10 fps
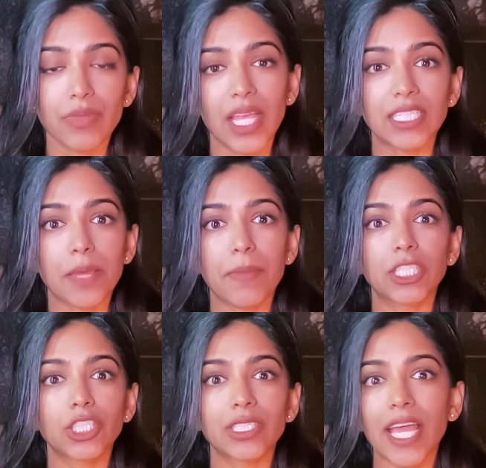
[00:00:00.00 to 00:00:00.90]
As I
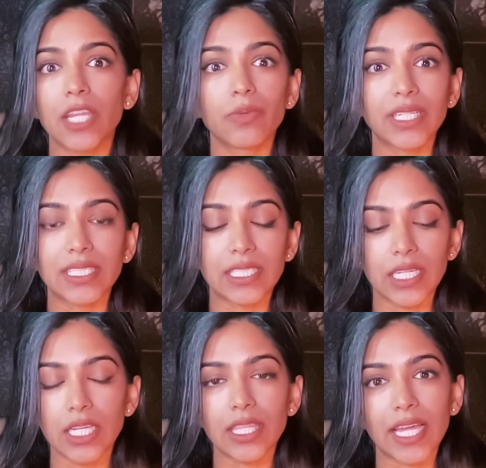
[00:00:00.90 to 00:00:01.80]
mentioned, anyone can
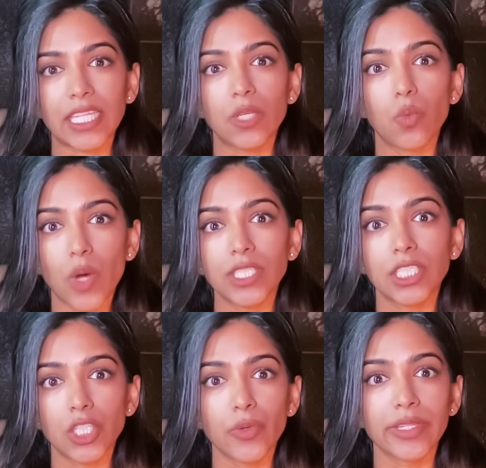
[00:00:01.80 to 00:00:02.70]
see that he was
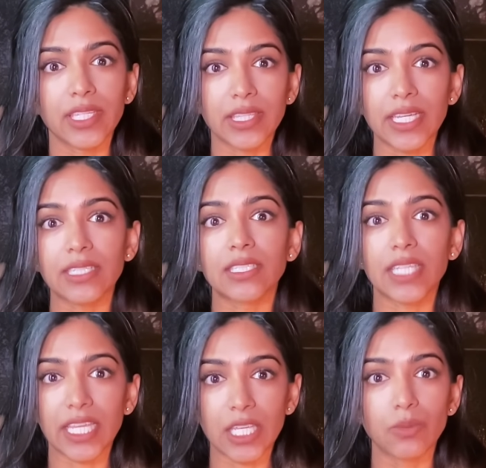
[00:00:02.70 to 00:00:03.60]
doing the things
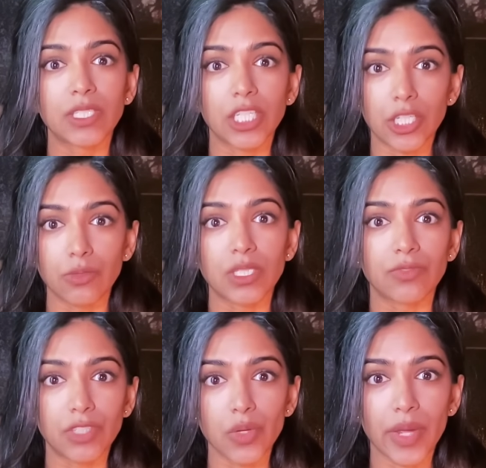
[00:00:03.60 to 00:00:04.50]
that he was accused of
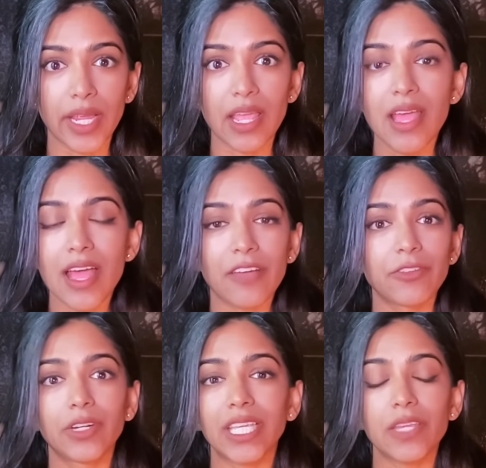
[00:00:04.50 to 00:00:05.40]
doing. I feel
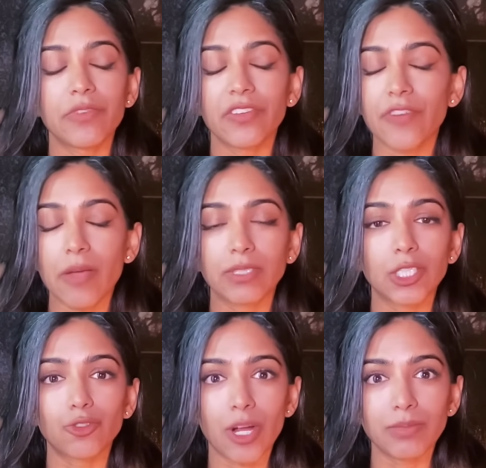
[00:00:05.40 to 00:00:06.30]
like even if I was a
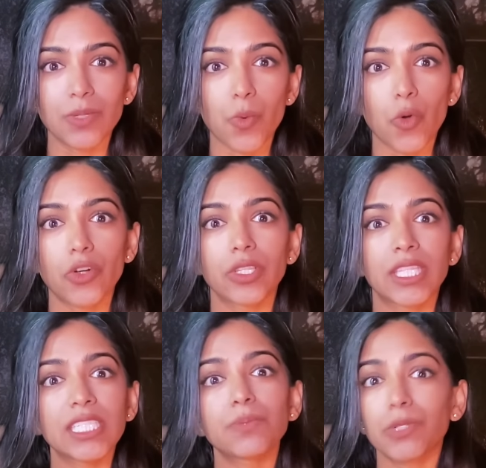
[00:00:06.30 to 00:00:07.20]
Trump supporter,
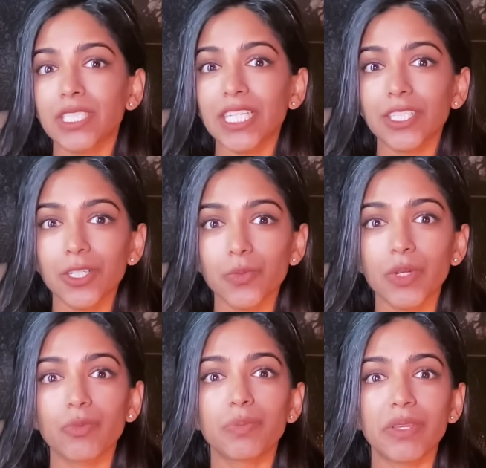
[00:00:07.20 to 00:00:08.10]
this particular
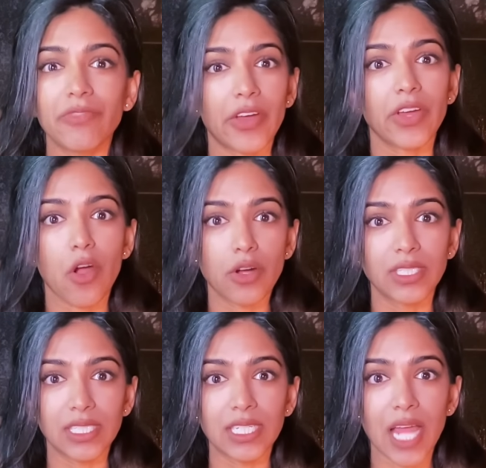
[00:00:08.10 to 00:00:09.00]
one would be very hard
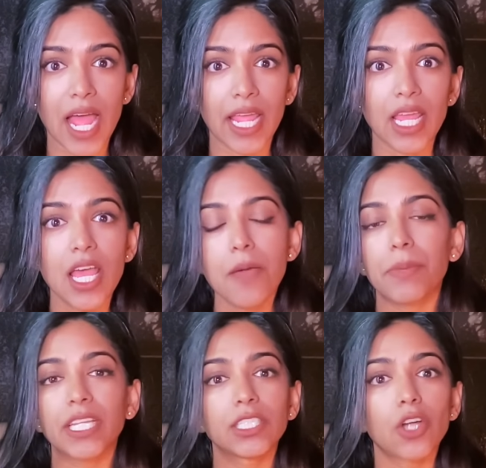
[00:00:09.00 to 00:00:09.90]
to deny,
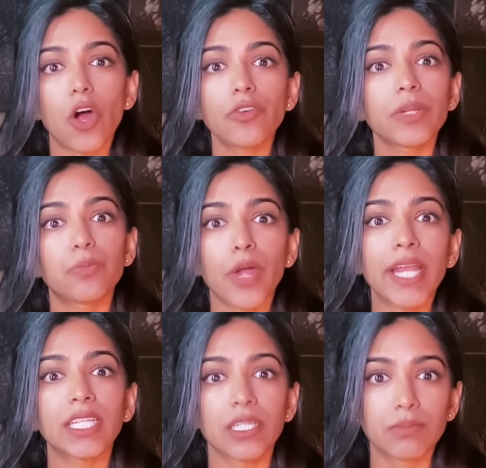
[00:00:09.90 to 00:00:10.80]
but he's already
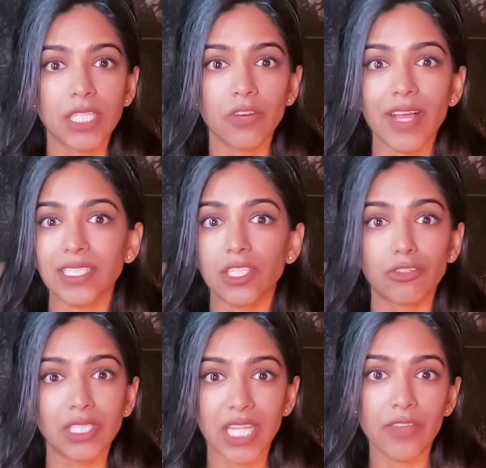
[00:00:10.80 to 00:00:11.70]
branded himself as their
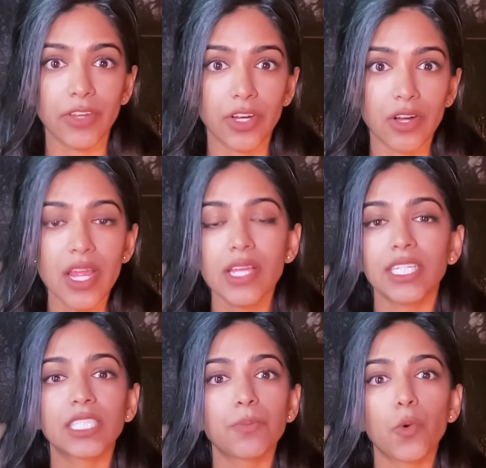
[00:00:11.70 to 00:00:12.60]
savior. His
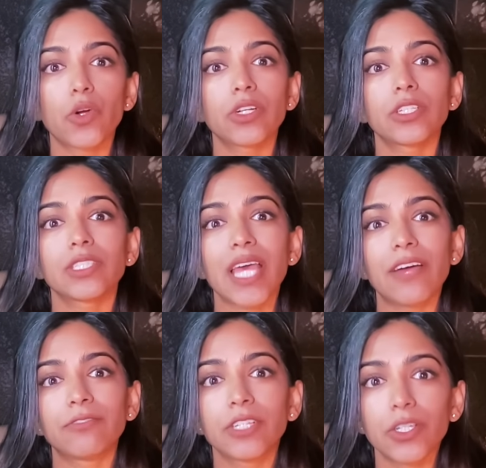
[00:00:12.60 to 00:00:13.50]
supporters
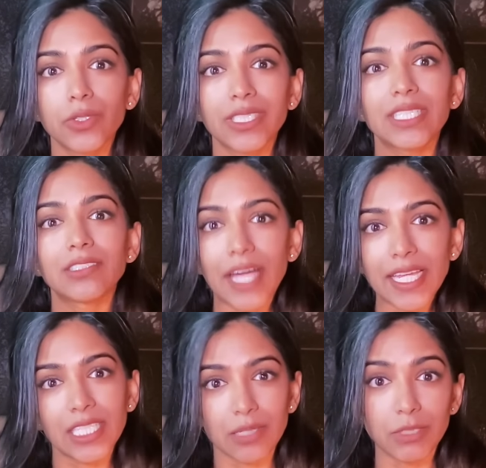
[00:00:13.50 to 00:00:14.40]
have literally
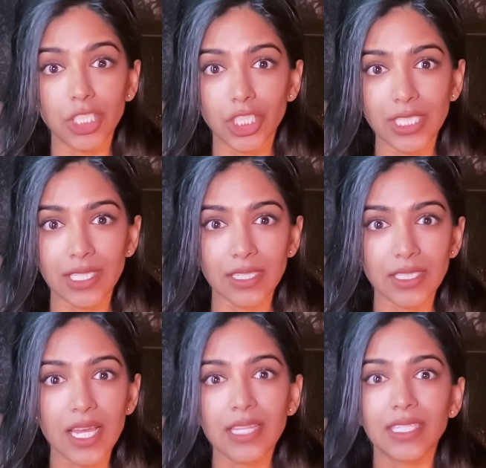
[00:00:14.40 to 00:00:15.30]
likened him to Jesus.
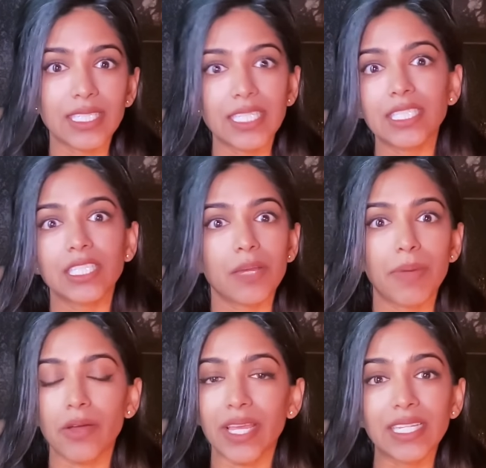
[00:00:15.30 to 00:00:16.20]
This isn't
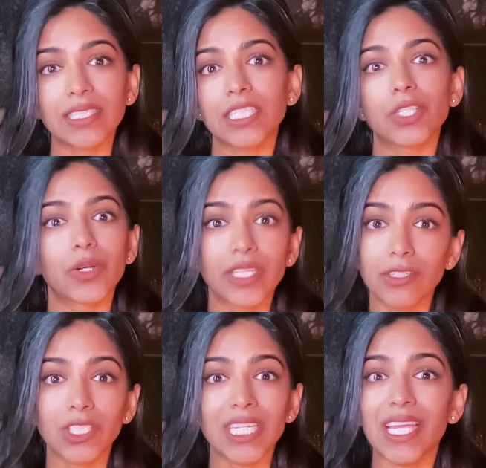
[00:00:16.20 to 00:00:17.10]
about innocent or
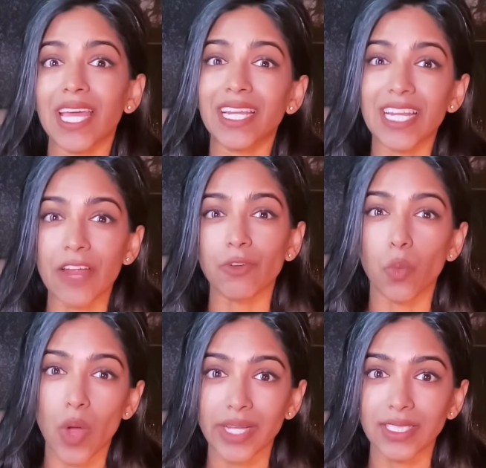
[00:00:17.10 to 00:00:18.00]
guilty, and it never
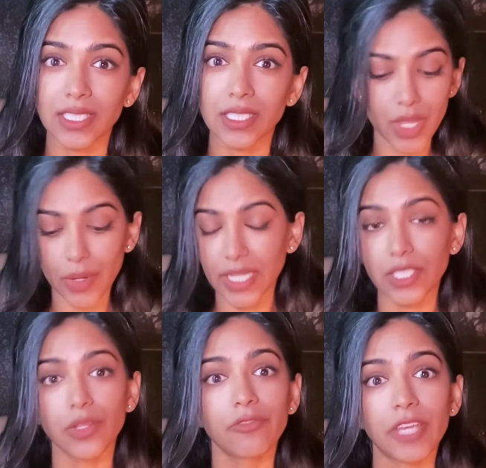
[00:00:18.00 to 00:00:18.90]
was. Okay,
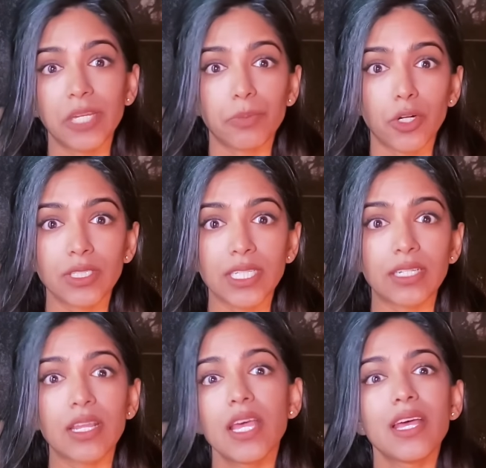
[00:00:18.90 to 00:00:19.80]
so the fake
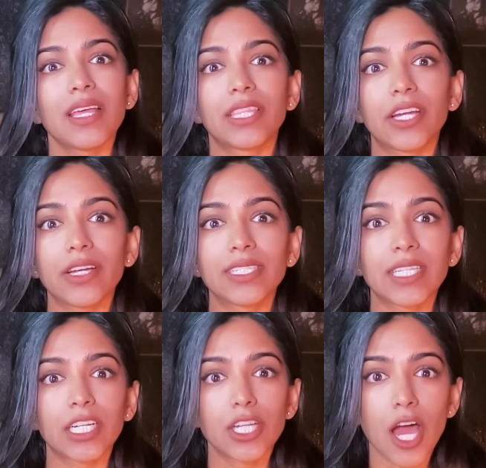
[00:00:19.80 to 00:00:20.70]
person. There is
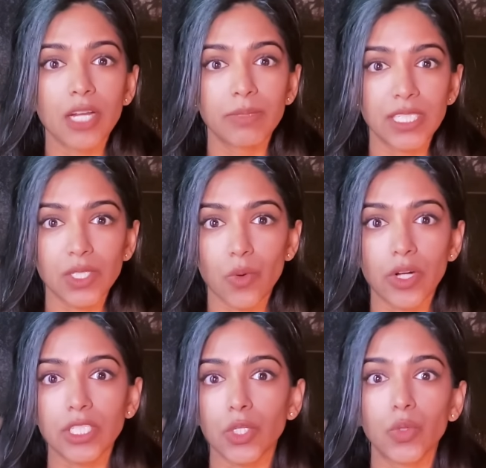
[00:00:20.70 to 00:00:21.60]
an anonymous
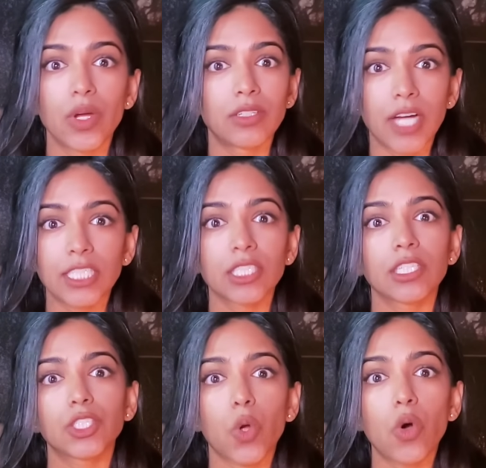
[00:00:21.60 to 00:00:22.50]
source who
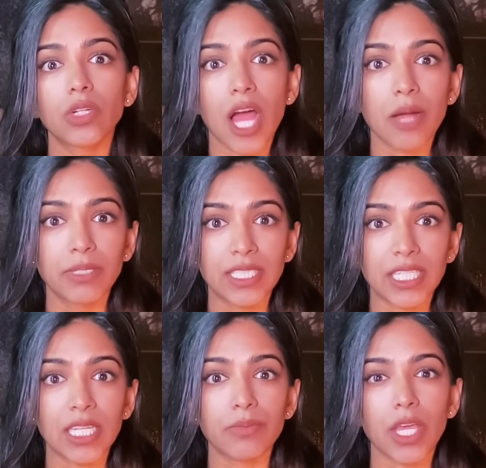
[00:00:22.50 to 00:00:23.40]
allegedly told Habba's
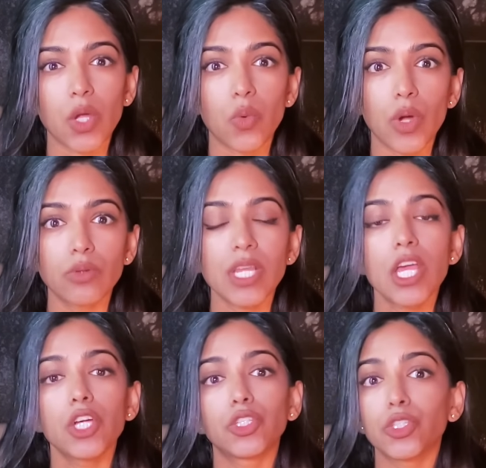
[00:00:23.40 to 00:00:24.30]
team that, quote,
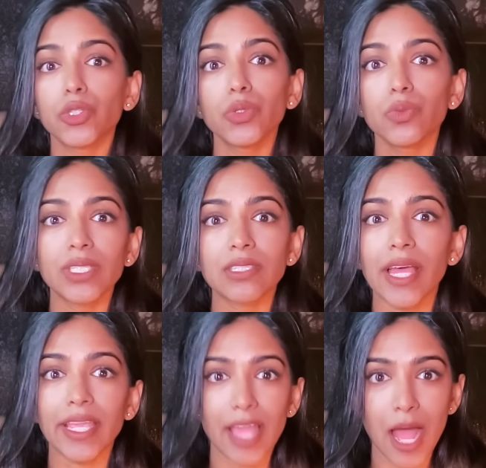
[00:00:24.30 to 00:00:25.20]
Lou was
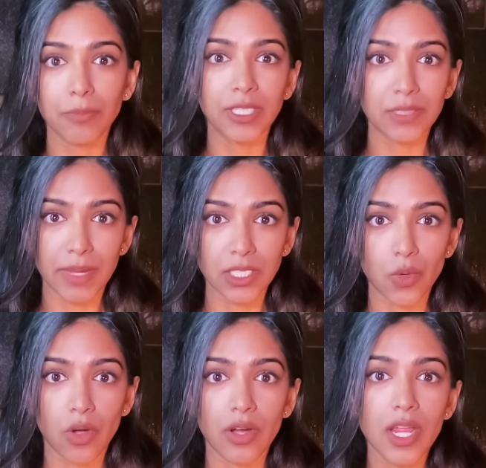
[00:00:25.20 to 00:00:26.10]
like Kaplan's
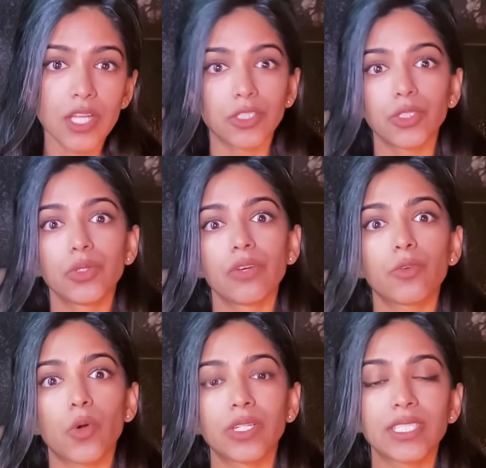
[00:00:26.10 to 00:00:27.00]
mentor. Lou, of
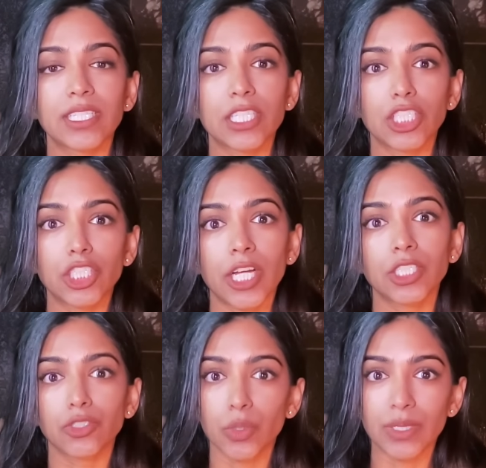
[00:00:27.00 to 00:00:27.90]
course, is the judge
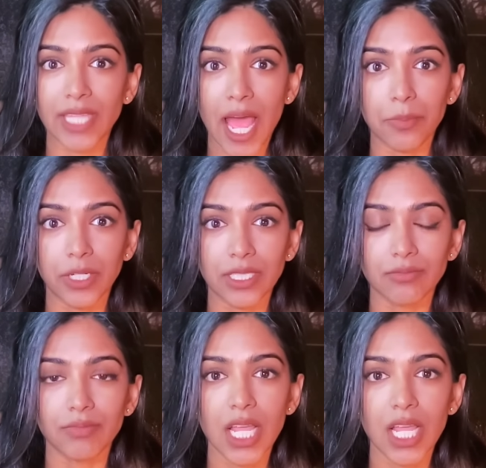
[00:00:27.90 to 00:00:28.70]
Louis Kaplan.